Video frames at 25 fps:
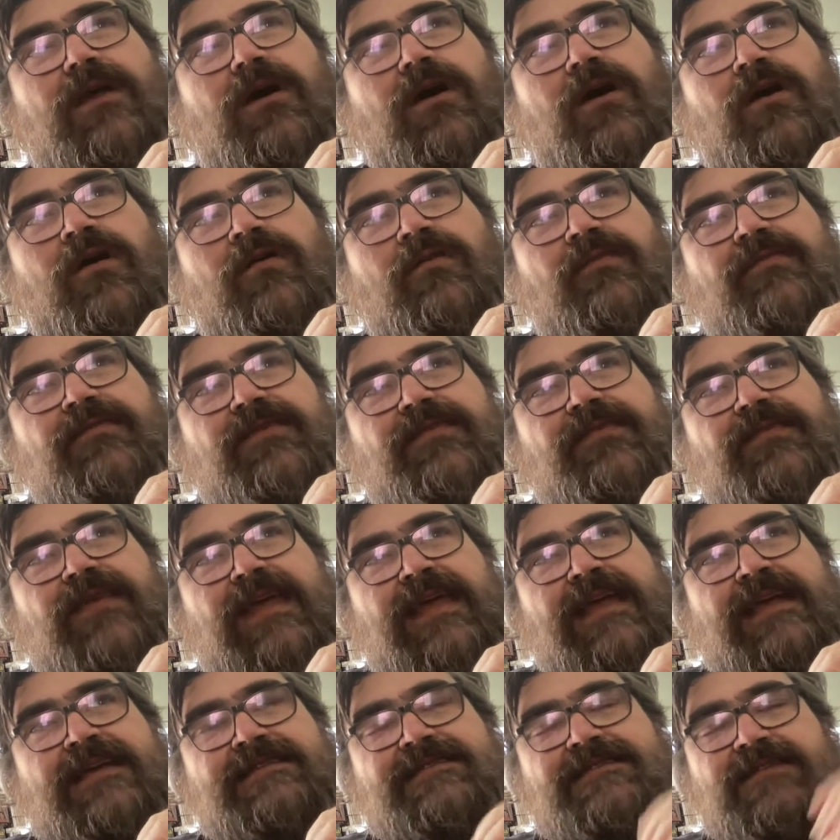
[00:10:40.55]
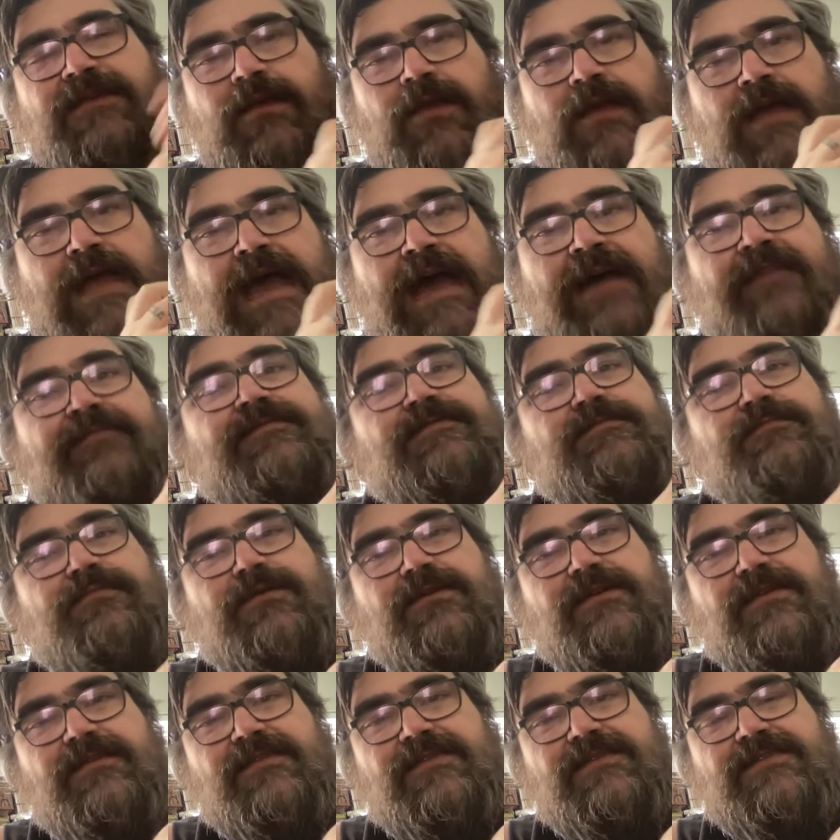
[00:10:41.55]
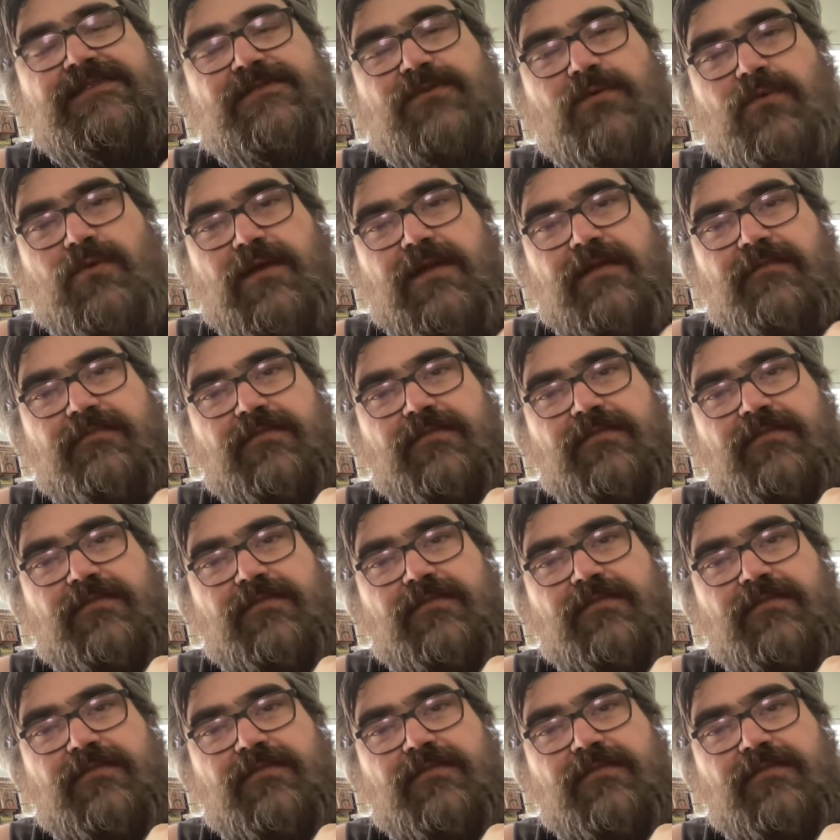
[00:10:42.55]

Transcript: all the things that you have to put in the story